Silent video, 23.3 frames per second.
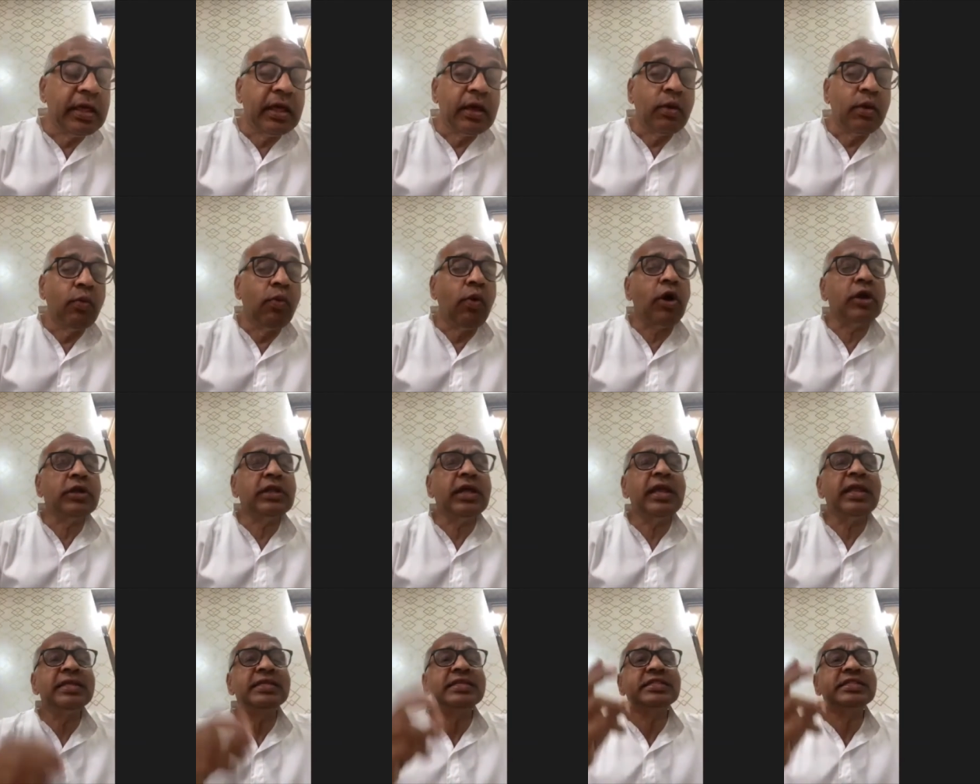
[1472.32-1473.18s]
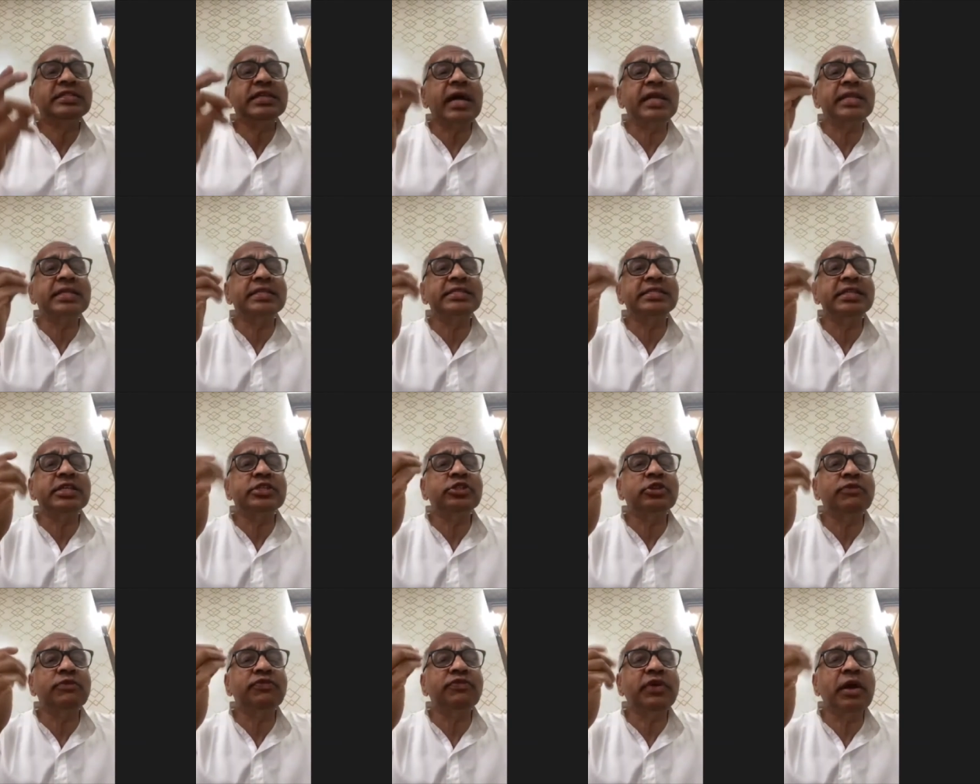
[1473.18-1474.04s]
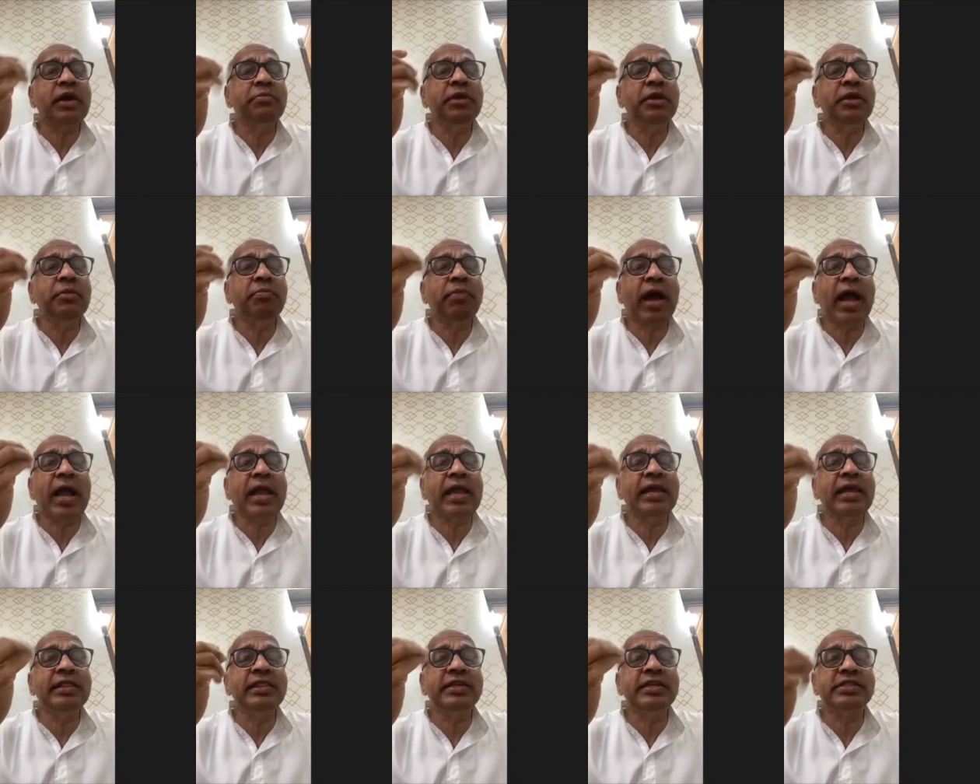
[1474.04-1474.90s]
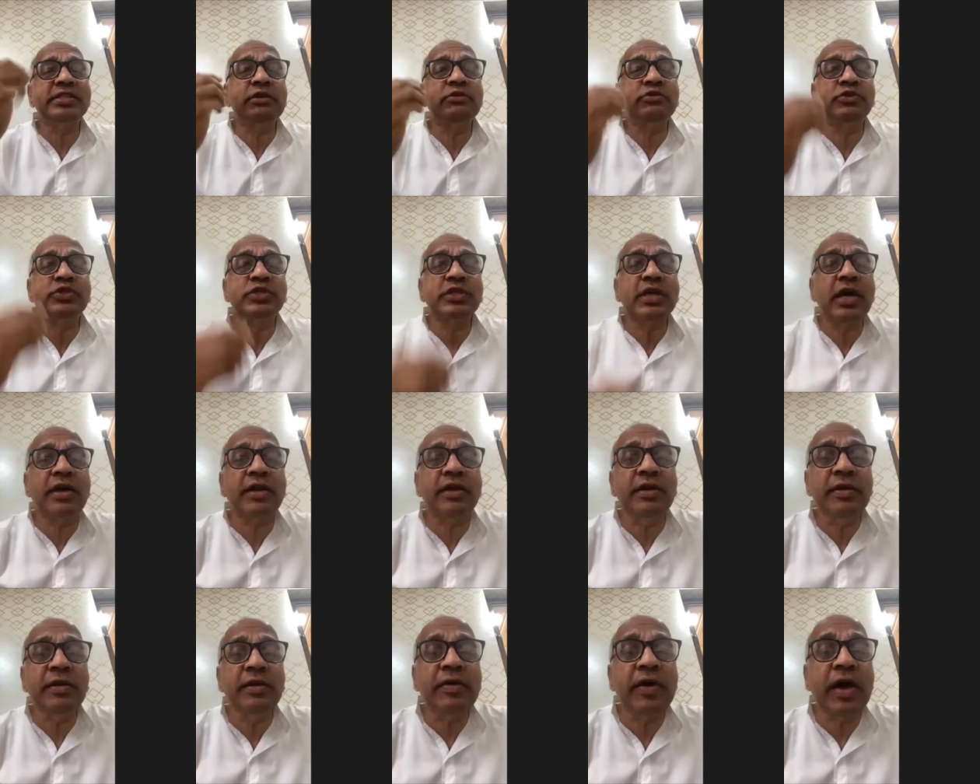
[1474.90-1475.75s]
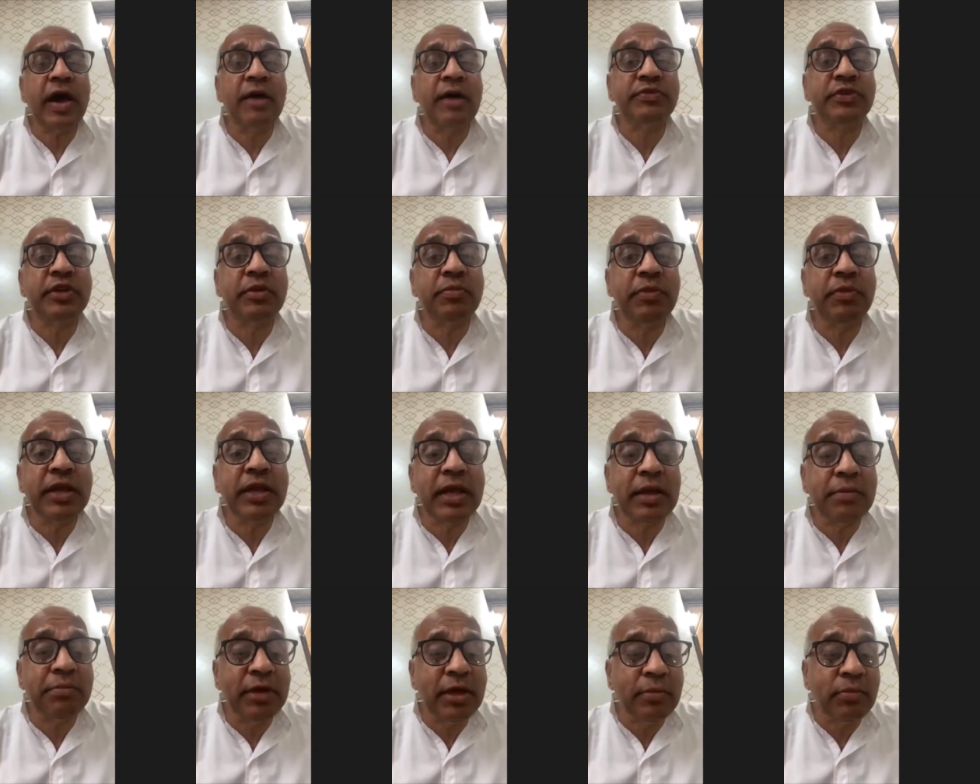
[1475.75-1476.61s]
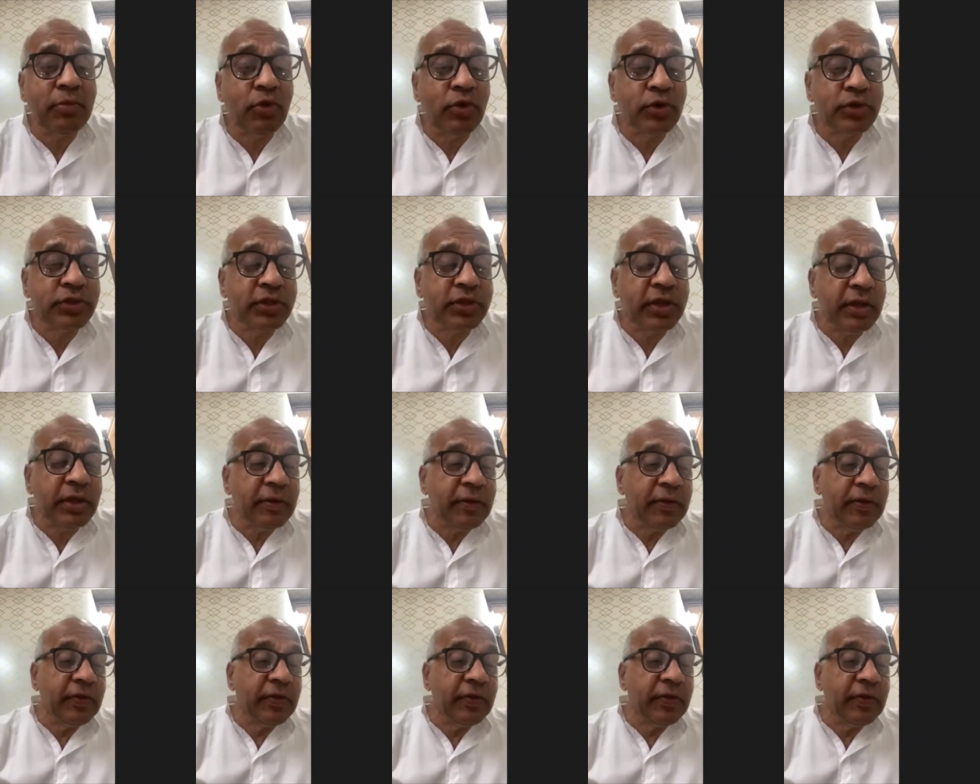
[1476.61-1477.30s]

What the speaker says: What are his chances of coming back in the samsara after becoming mukta?